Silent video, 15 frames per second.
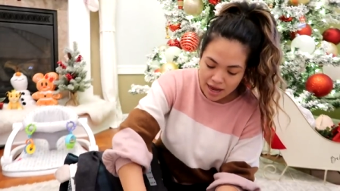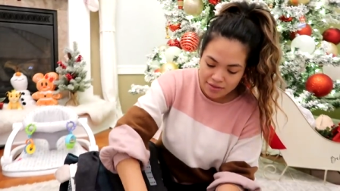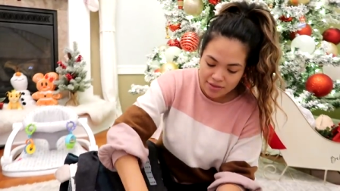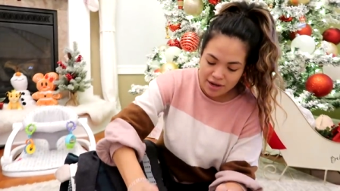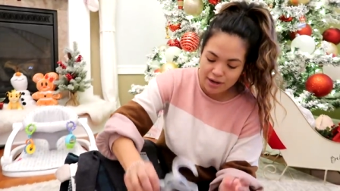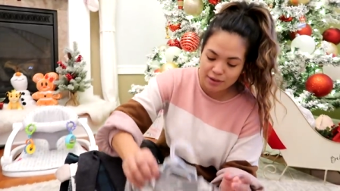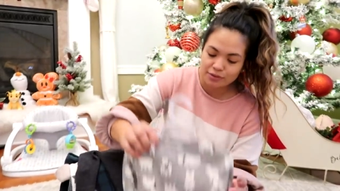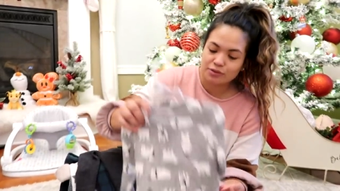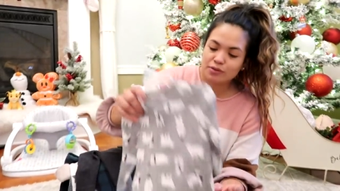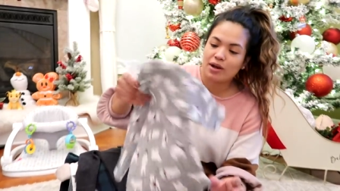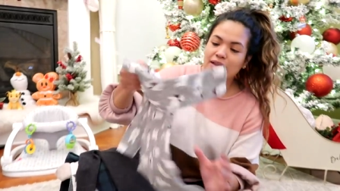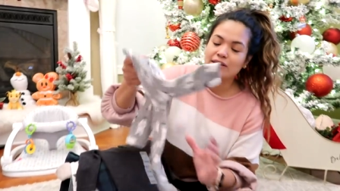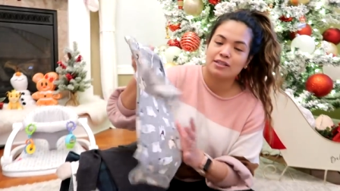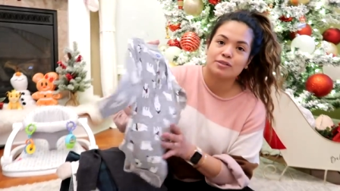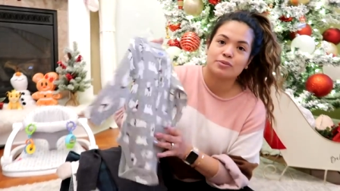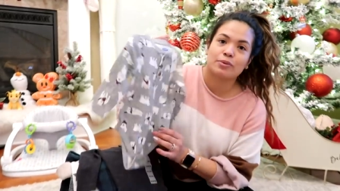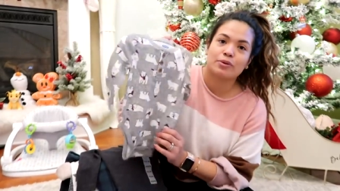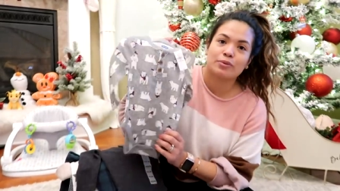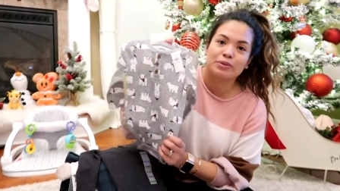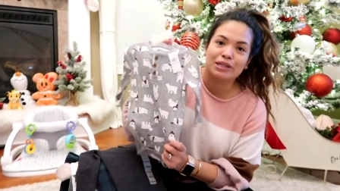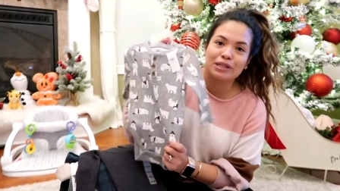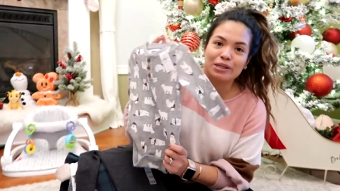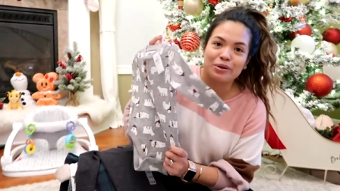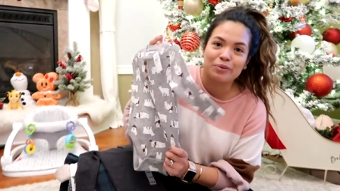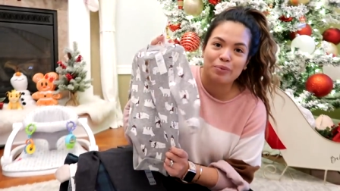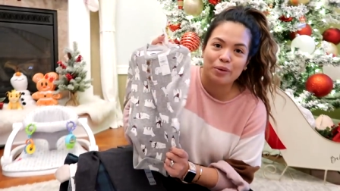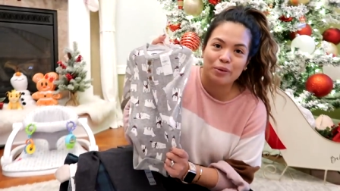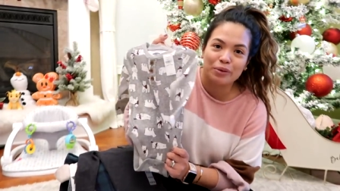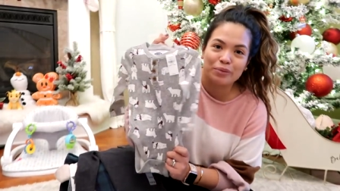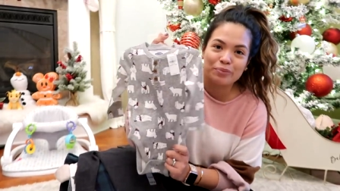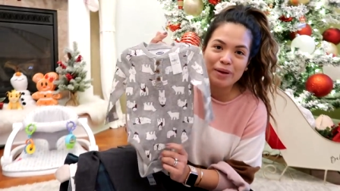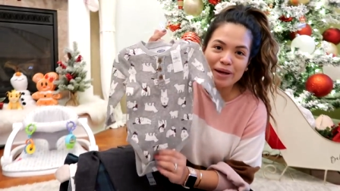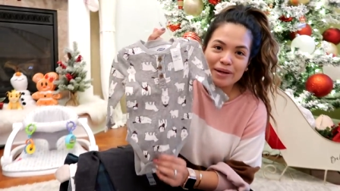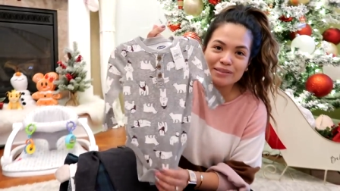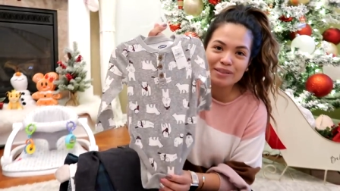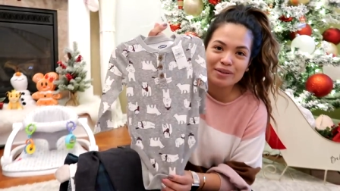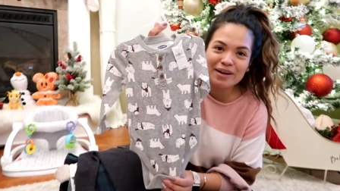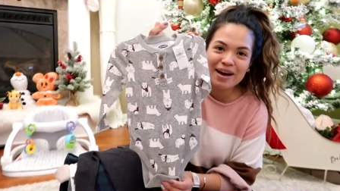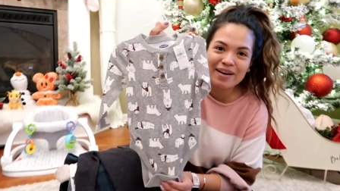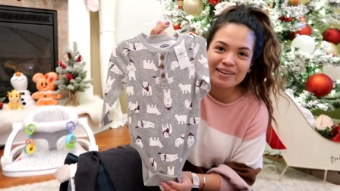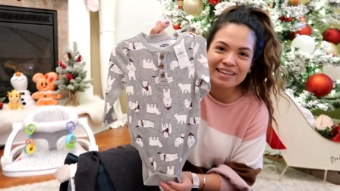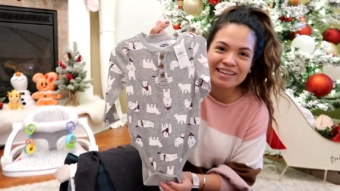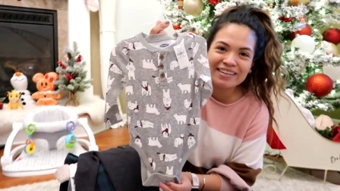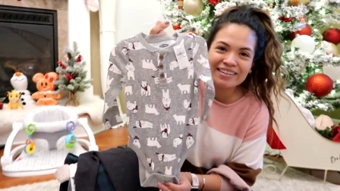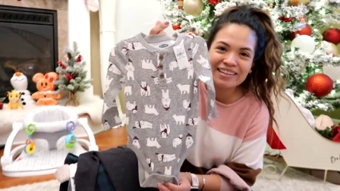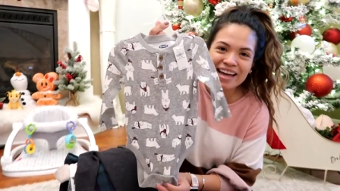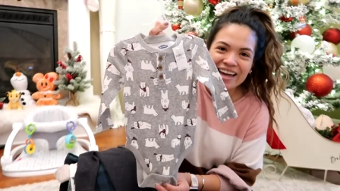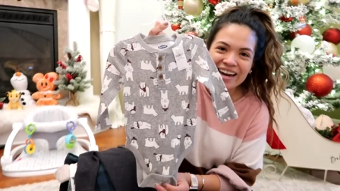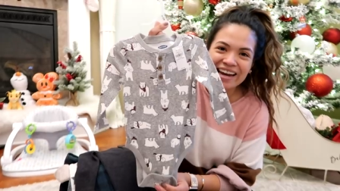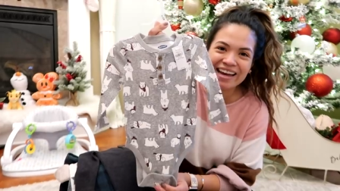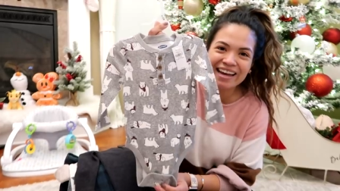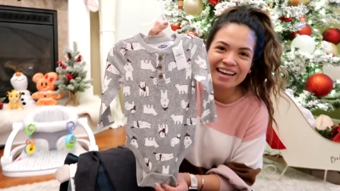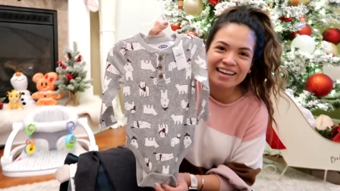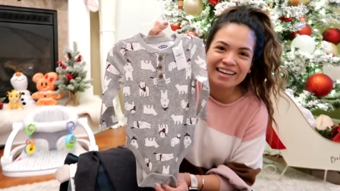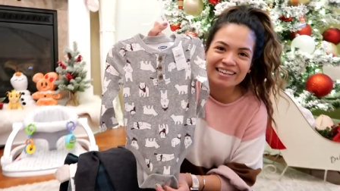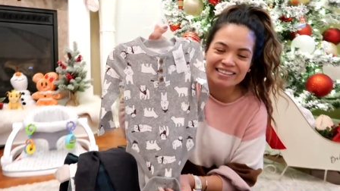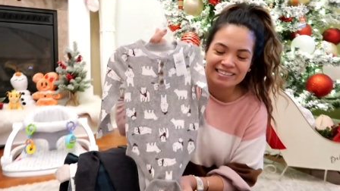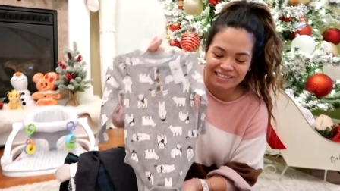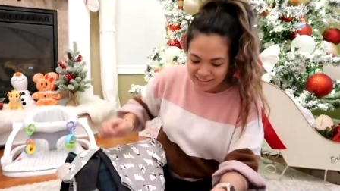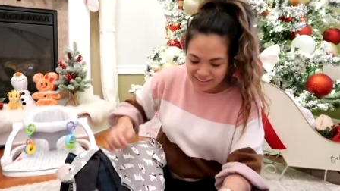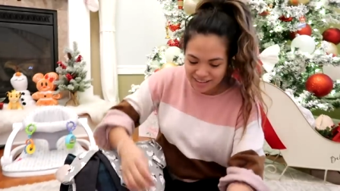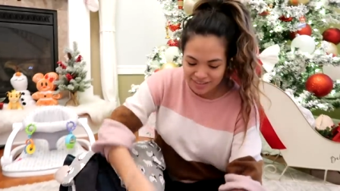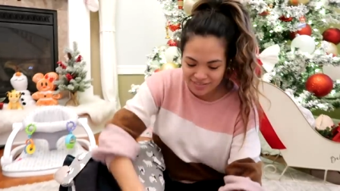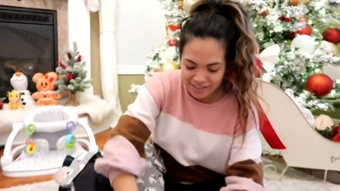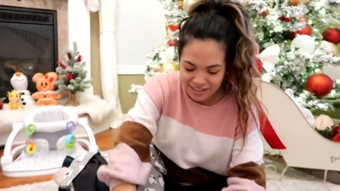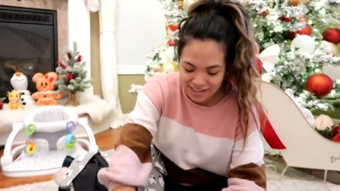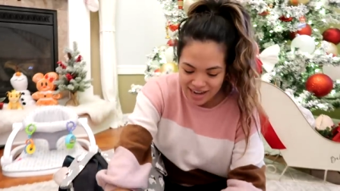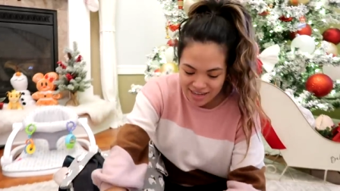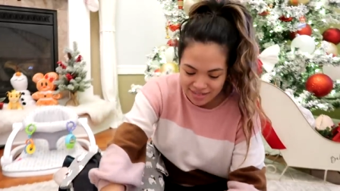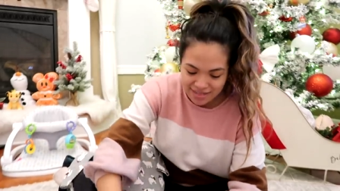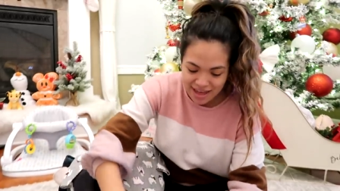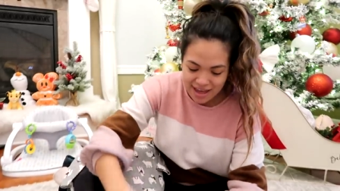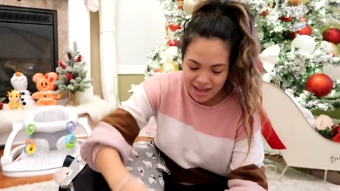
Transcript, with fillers: And then I also got this one with the little polar bears. Look how cute that is. I love it. And